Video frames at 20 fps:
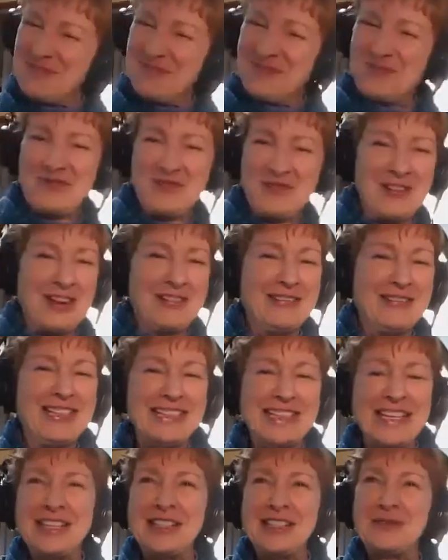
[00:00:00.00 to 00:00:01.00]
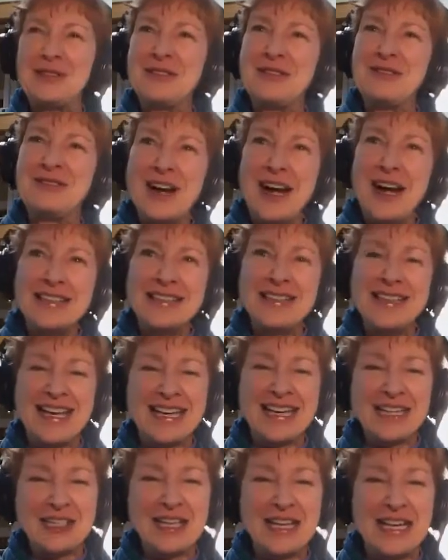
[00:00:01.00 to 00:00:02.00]
very glad that we finally
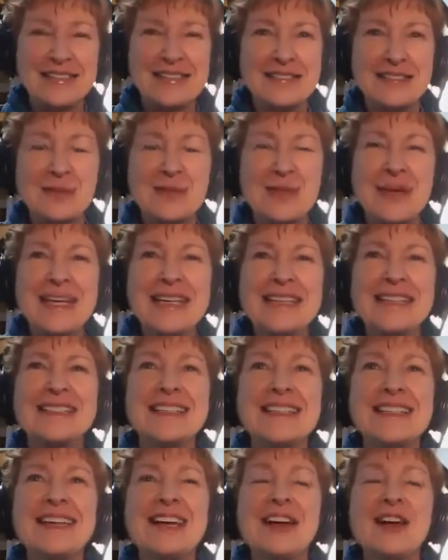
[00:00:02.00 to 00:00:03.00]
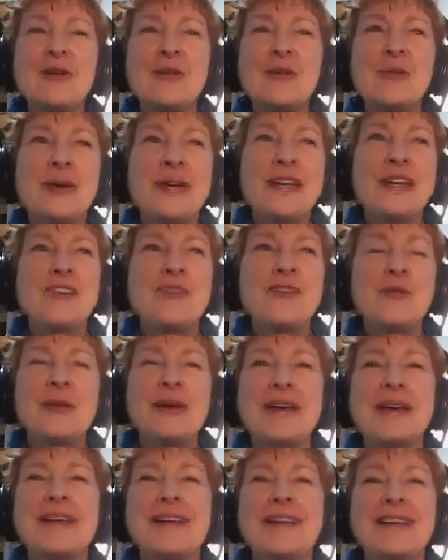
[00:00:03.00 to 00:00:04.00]
had a chance to meet. We've
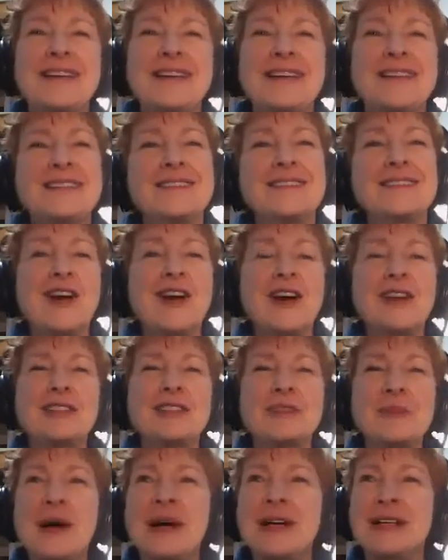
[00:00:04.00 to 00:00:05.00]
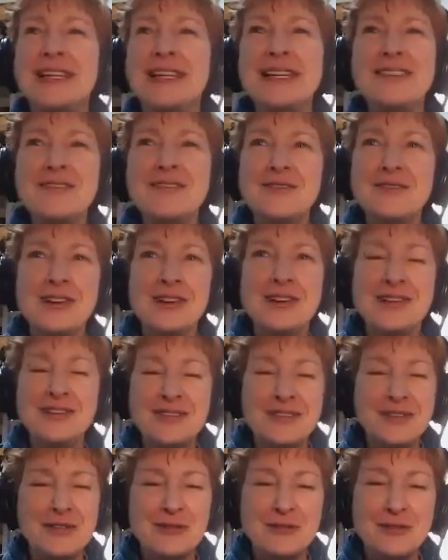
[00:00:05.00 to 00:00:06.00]
been corresponding
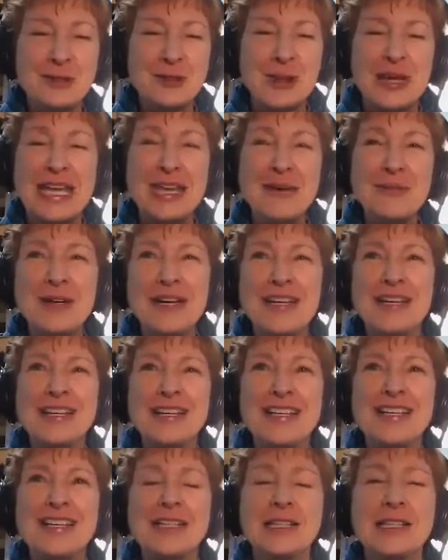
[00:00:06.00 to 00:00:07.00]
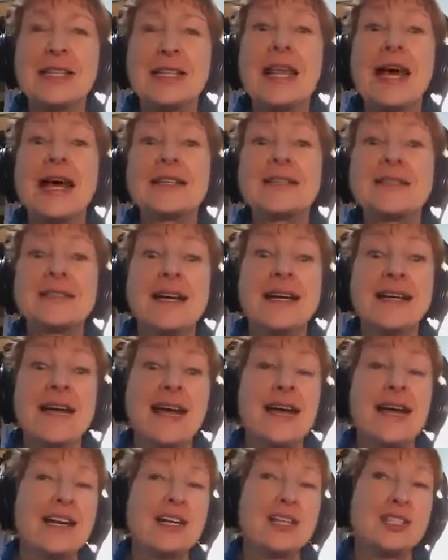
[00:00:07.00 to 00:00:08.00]
through email, and last night I
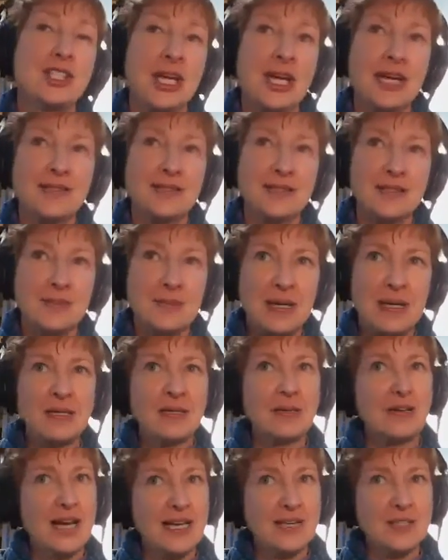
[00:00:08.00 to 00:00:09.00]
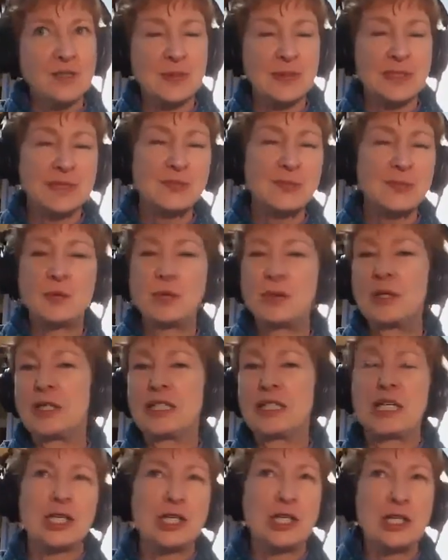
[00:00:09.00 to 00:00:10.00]
had a chance to meet your husband when we
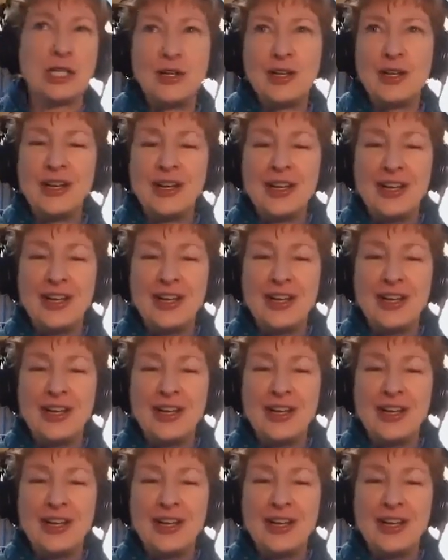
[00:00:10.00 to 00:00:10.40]
did a little